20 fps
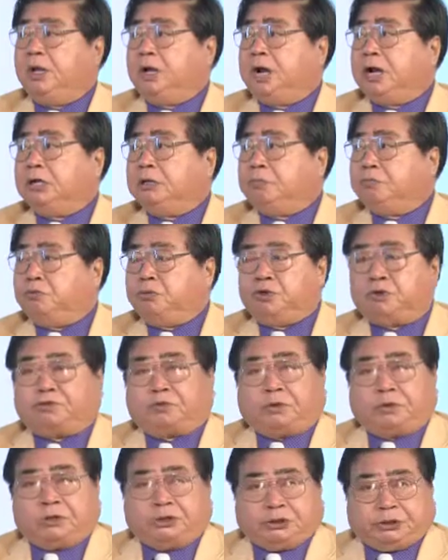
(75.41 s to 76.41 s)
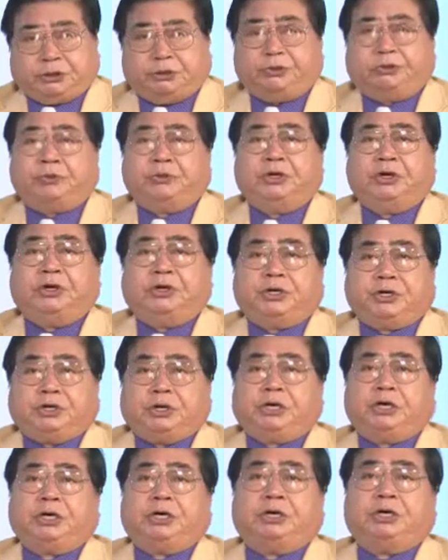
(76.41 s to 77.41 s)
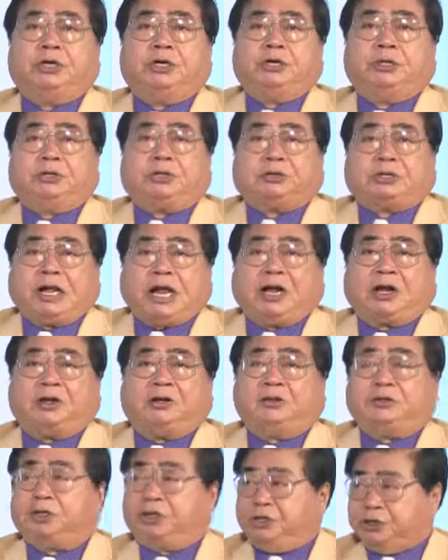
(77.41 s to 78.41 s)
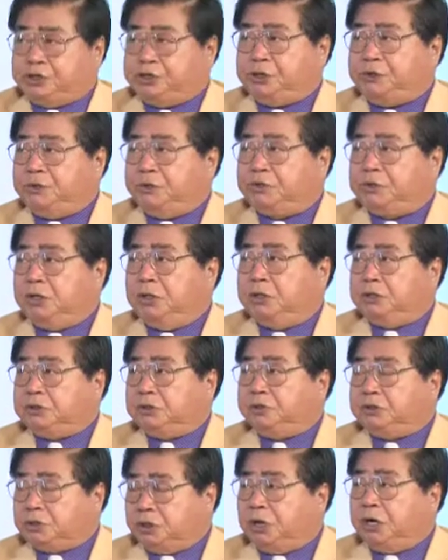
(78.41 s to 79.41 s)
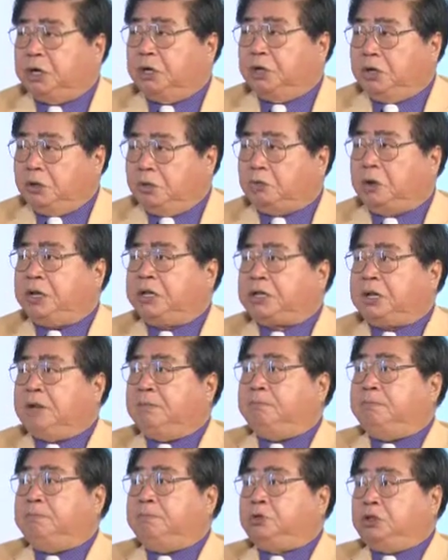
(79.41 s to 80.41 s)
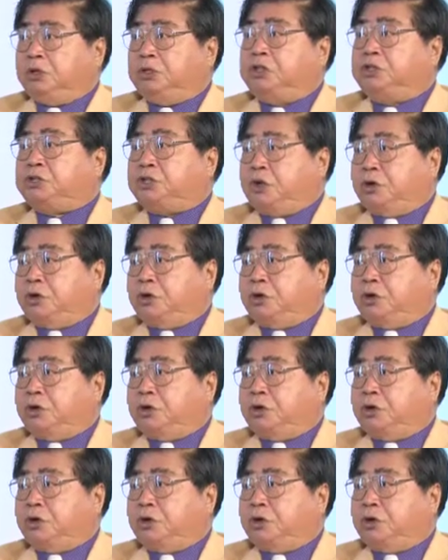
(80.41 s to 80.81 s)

and Bush 42 here to tackle the issues. So, sir, welcome to the show.